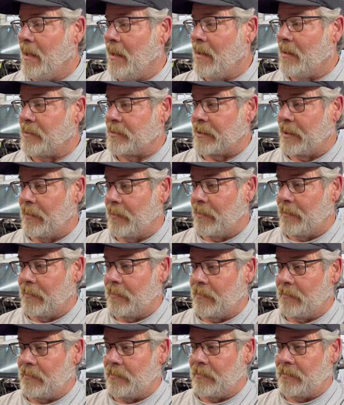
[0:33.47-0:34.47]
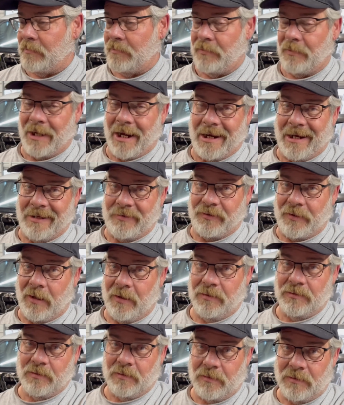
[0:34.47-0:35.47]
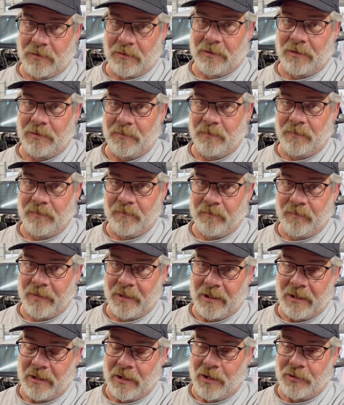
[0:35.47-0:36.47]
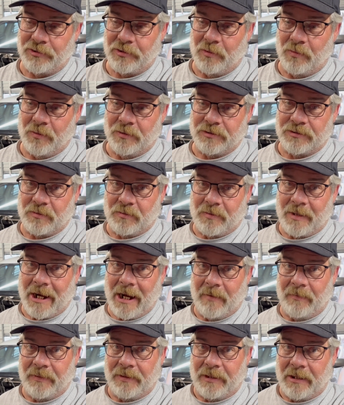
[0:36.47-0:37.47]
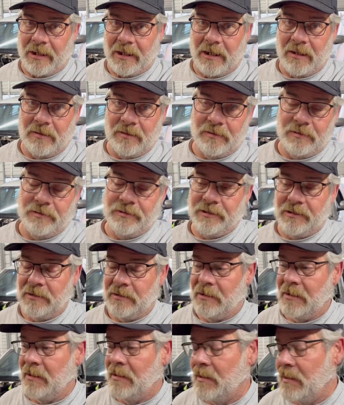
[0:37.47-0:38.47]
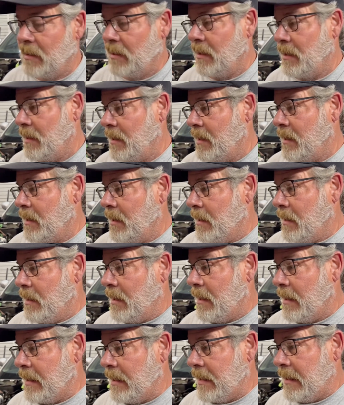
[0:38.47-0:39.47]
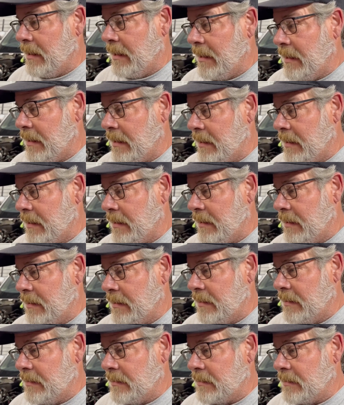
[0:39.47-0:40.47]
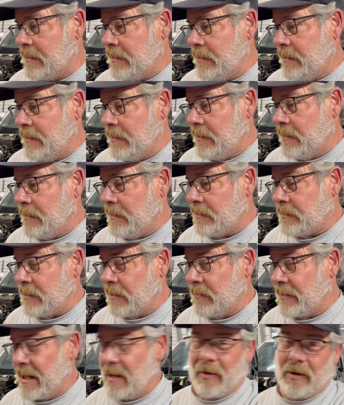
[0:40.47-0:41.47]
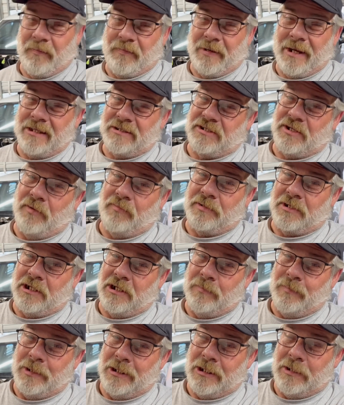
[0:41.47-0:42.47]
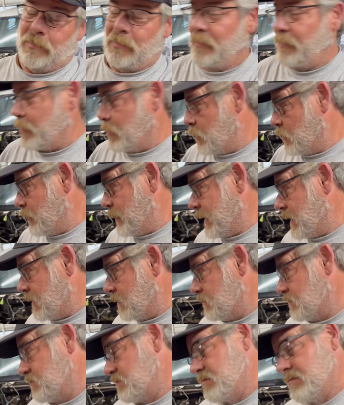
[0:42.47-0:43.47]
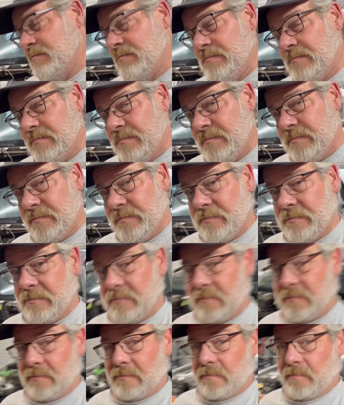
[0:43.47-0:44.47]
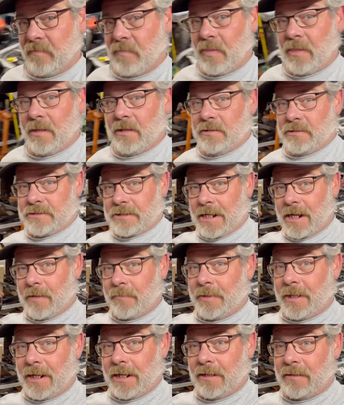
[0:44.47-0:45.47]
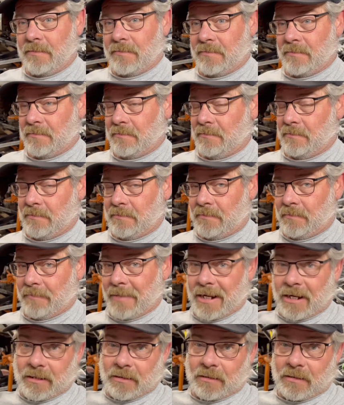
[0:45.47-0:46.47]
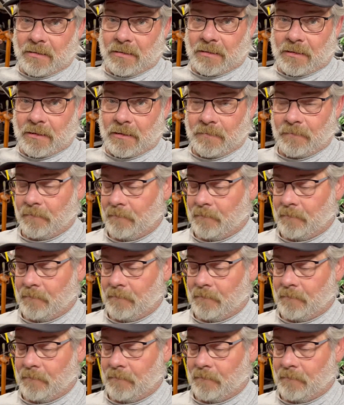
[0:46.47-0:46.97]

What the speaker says: So we got to get those ordered. He also wants to wrap the headers, and so we got to wait for that stuff to come in before we can stab that back in the car.